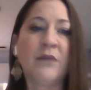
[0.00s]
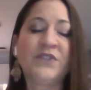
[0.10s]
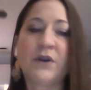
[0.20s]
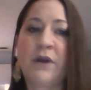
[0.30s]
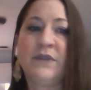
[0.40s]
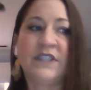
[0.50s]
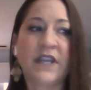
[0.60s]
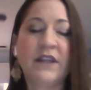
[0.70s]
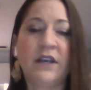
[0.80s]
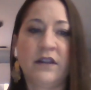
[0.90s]
So I would
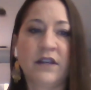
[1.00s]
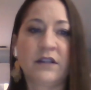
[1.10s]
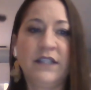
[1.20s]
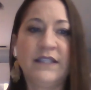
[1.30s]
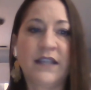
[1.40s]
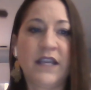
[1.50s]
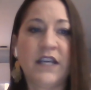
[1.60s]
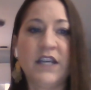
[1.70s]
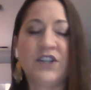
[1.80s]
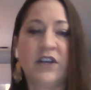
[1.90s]
say the Clean Slate
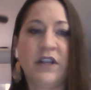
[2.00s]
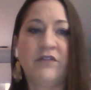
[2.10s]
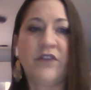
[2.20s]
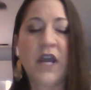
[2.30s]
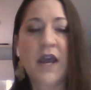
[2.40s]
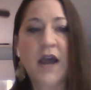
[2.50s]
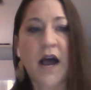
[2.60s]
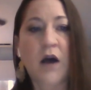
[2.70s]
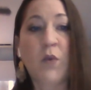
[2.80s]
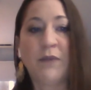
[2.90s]
Initiative
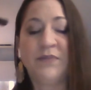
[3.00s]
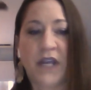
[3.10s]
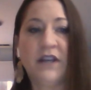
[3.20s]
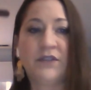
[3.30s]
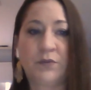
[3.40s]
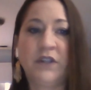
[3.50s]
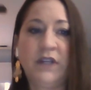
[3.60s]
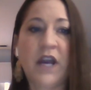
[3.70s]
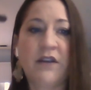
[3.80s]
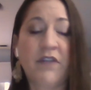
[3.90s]
website is
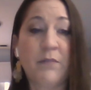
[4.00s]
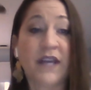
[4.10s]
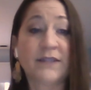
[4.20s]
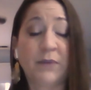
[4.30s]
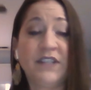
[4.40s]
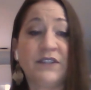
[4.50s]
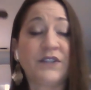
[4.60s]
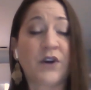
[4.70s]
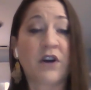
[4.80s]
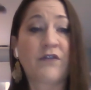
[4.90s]
really kind of the best place to
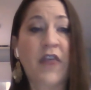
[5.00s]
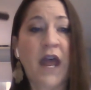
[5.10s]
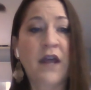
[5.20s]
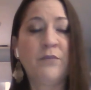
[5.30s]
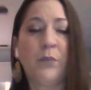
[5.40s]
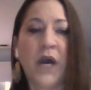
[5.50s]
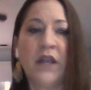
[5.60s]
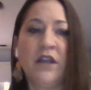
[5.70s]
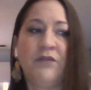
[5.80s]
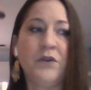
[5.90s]
start for that.
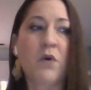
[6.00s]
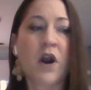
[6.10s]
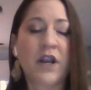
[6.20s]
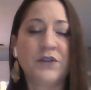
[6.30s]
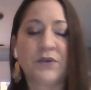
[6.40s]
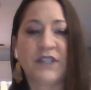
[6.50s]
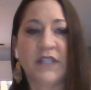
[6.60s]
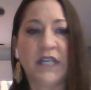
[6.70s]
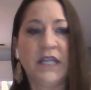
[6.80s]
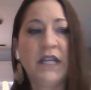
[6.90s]
But if you are
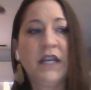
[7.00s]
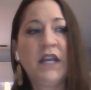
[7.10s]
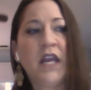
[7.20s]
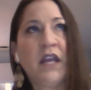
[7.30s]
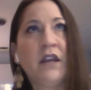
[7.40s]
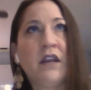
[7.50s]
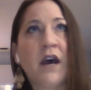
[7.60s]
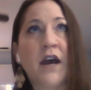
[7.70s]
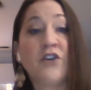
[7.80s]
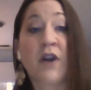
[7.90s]
interested in
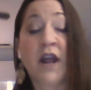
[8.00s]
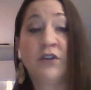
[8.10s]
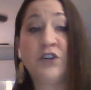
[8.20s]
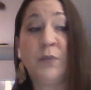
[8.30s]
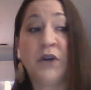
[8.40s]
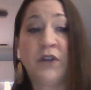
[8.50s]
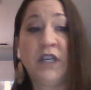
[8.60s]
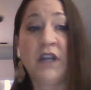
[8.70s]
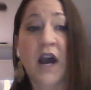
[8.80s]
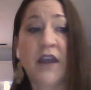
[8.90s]
your
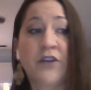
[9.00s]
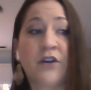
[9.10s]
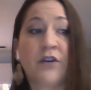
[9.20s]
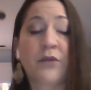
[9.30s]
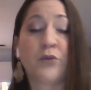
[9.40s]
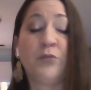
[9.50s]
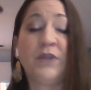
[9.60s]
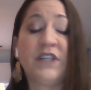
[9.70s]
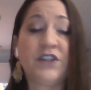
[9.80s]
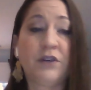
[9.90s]
eligibility, either through
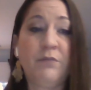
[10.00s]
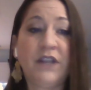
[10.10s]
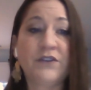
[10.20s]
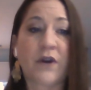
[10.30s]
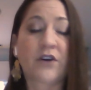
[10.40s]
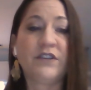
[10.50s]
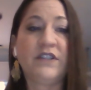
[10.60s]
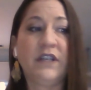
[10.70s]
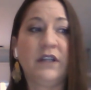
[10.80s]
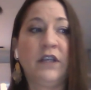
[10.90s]
petition-based record
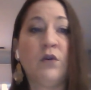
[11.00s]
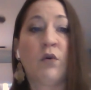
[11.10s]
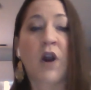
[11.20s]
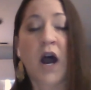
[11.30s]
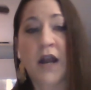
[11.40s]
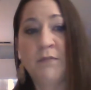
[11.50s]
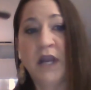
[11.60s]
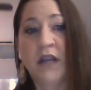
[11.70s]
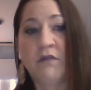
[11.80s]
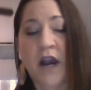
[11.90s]
sealing or
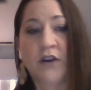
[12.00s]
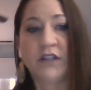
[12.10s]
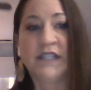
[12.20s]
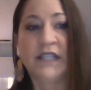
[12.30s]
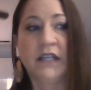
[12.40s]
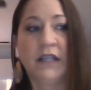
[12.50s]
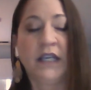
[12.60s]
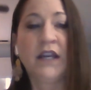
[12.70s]
automated record sealing,